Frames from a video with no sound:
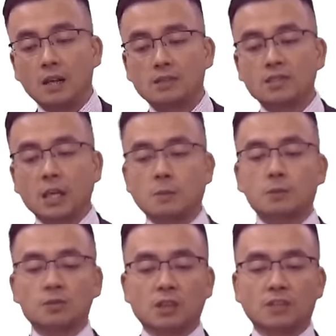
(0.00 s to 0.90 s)

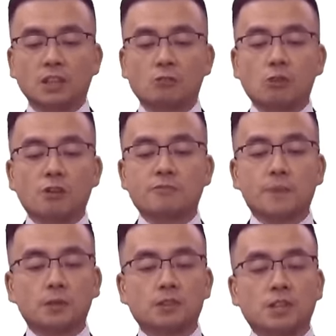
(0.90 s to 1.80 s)
stable dividend growth
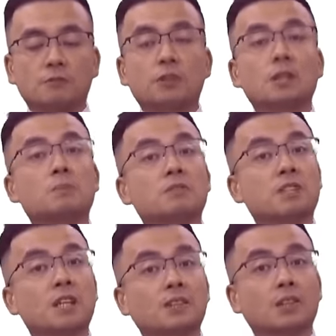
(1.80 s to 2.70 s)
policy for a number of
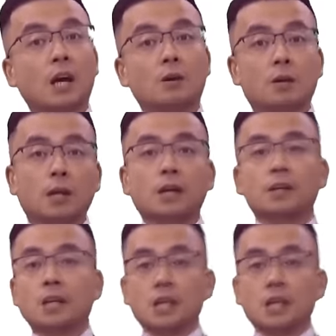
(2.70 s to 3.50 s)
years now, okay?